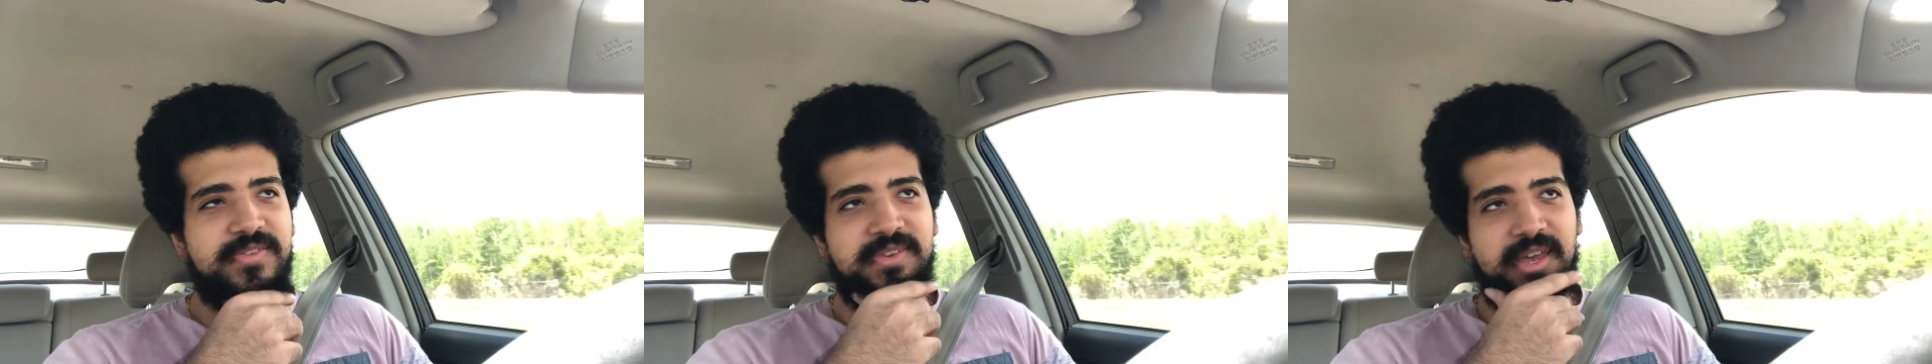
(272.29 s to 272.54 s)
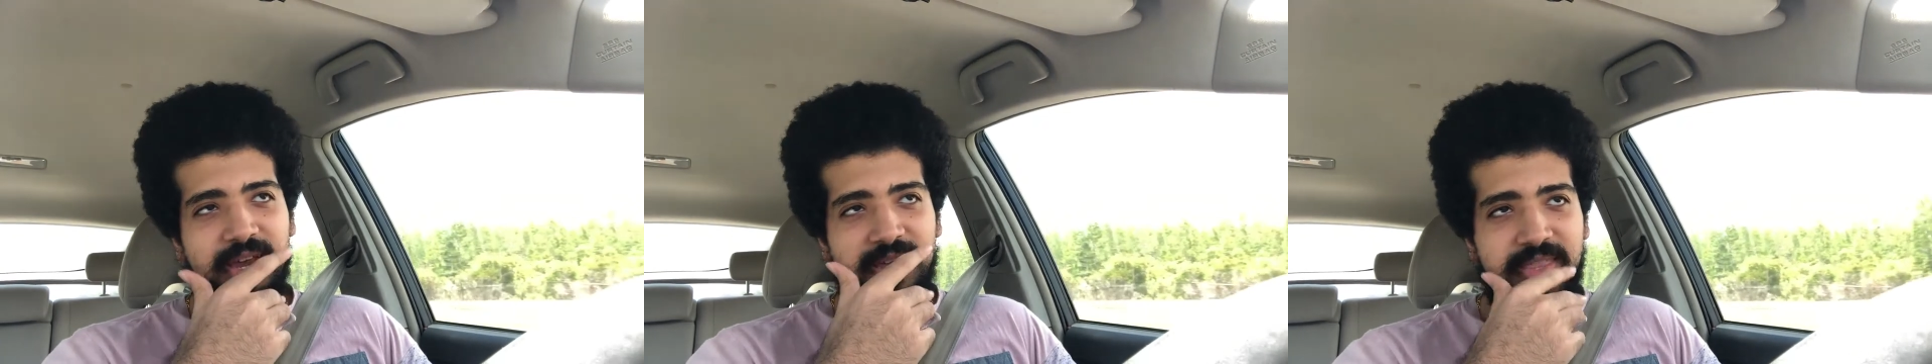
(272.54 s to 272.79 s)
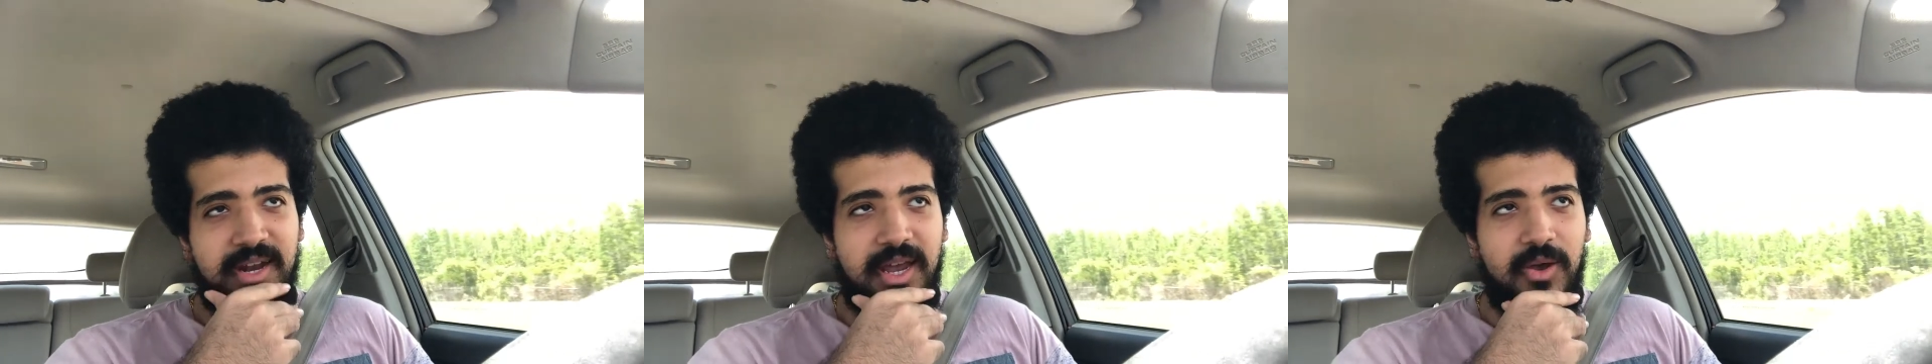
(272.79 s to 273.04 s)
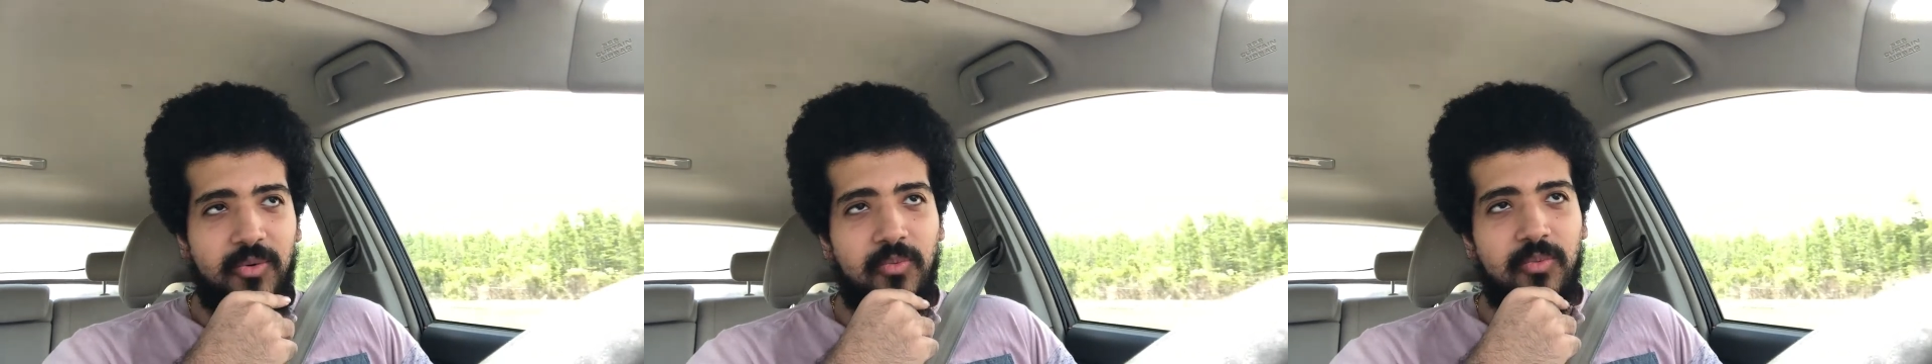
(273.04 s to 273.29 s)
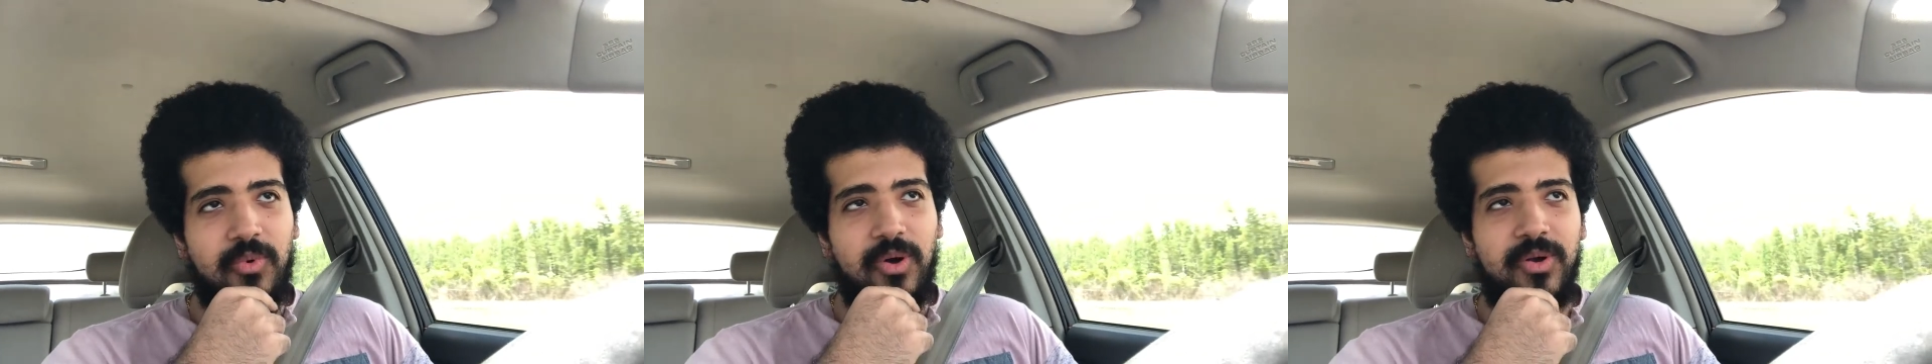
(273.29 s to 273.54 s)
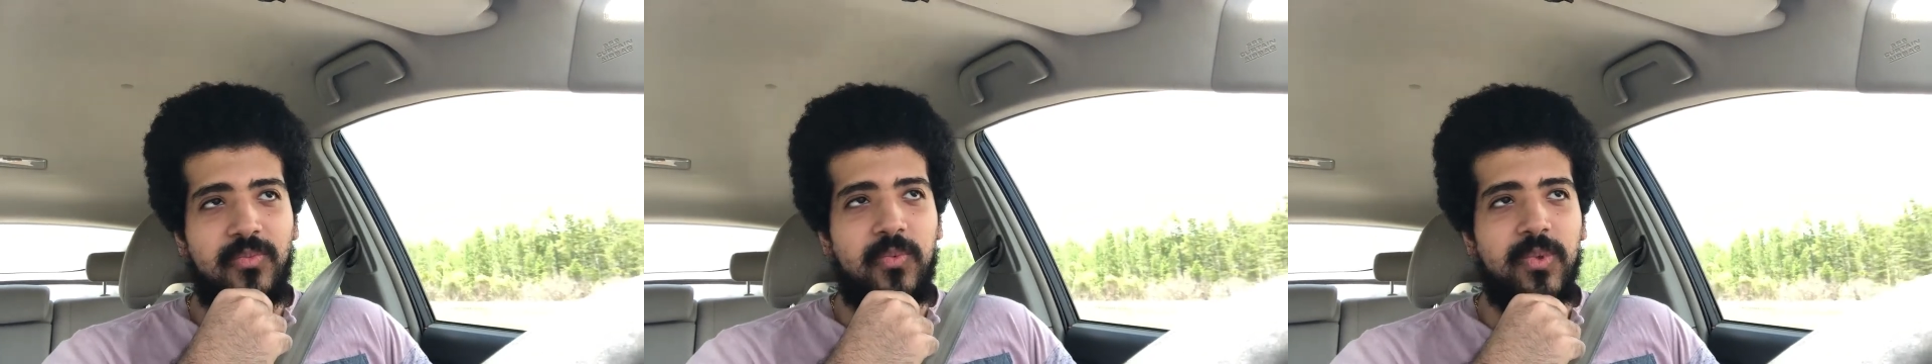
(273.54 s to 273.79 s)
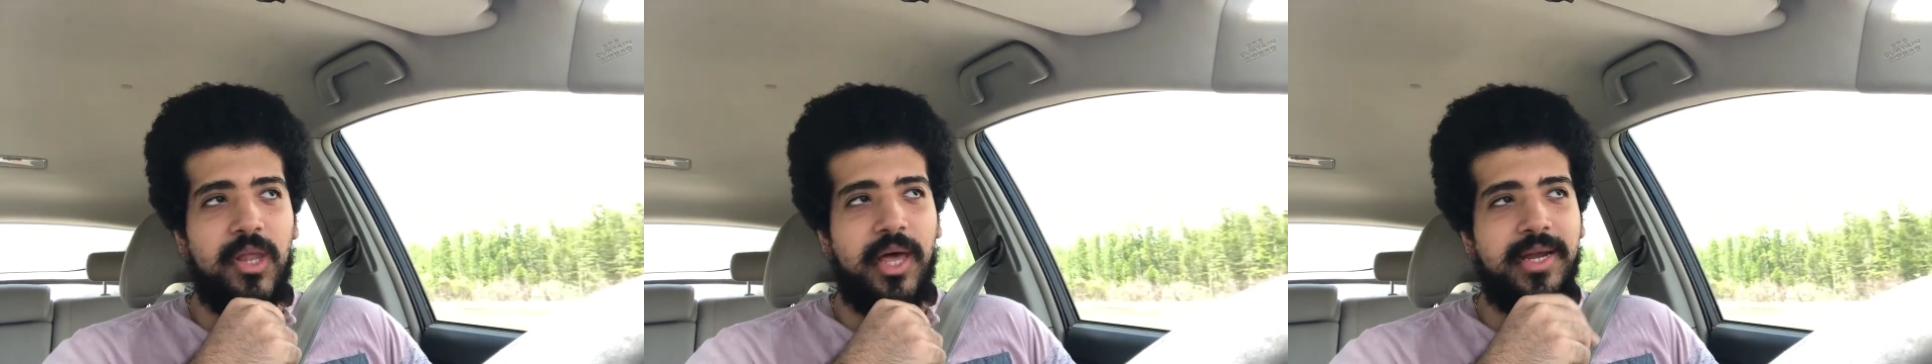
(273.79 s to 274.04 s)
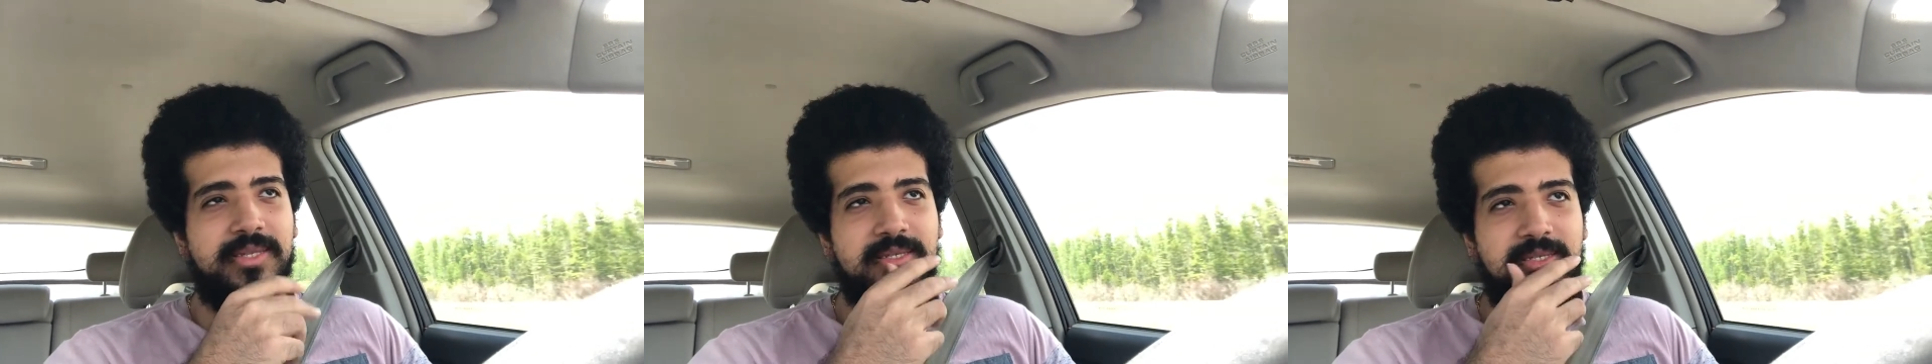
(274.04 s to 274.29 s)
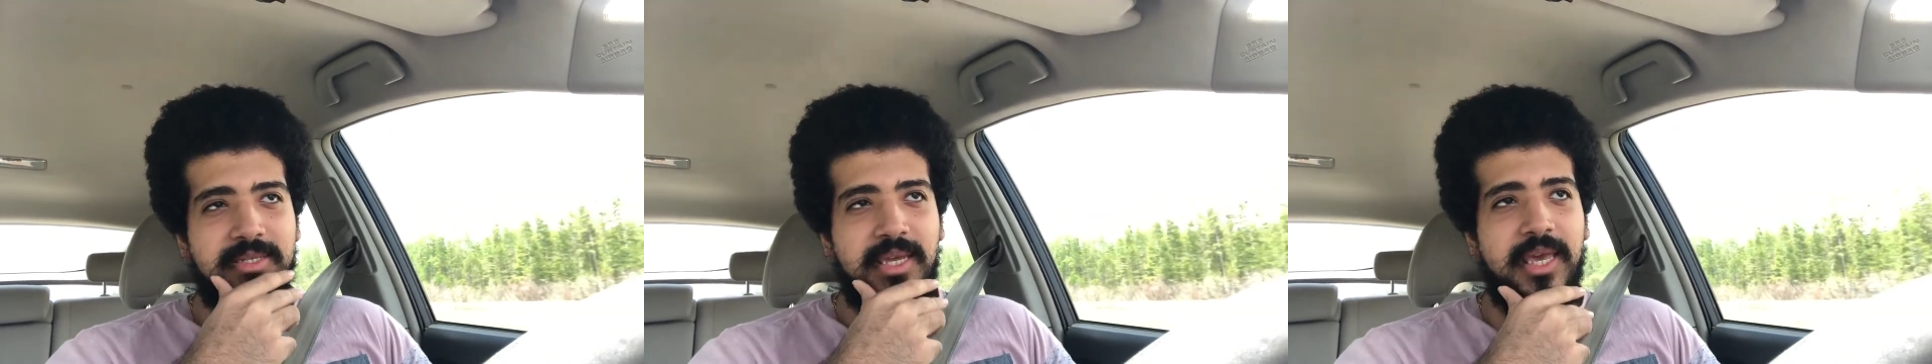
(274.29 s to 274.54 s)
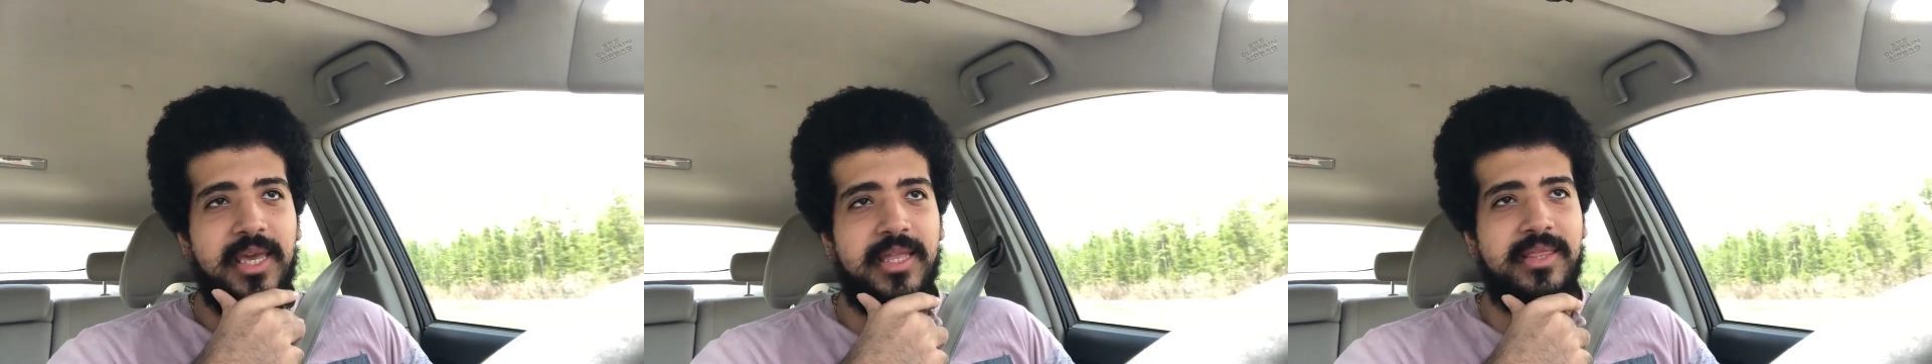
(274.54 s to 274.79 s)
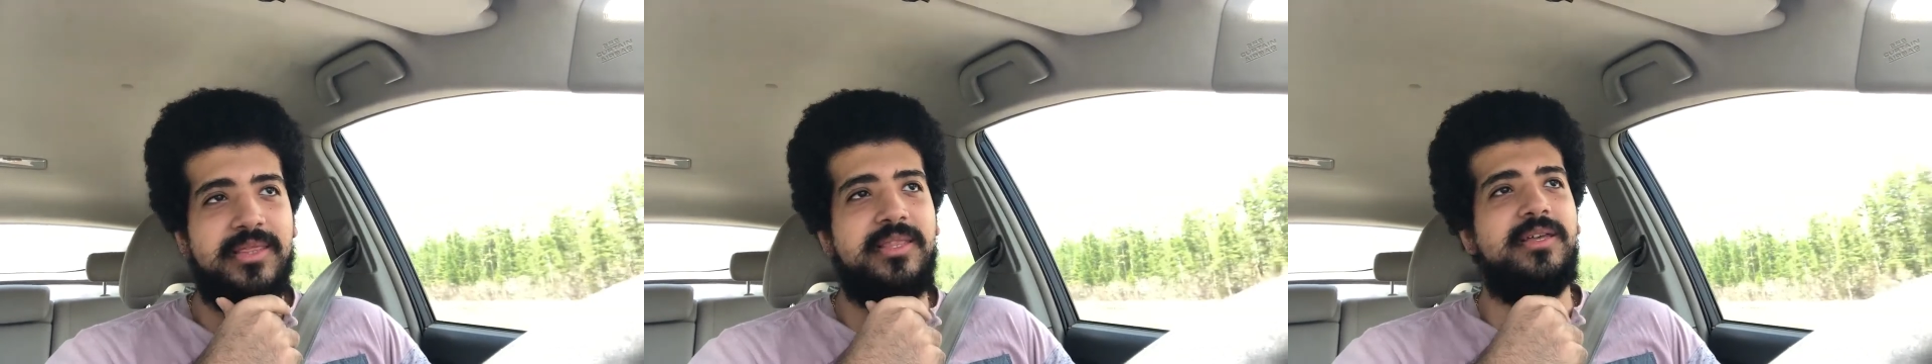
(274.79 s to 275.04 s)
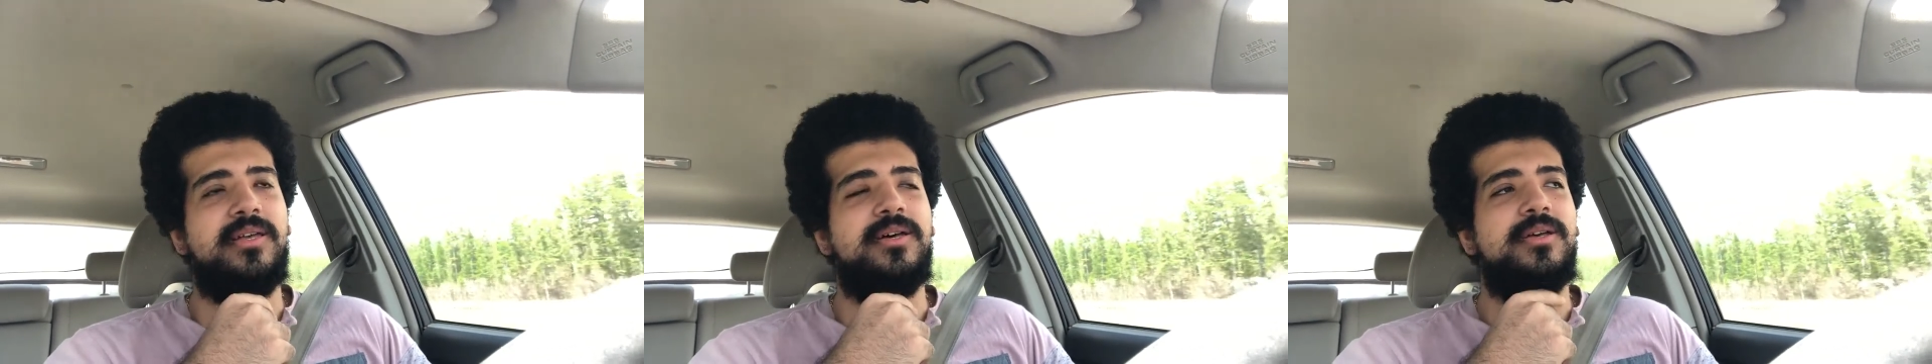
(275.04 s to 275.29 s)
say that I would like to see in the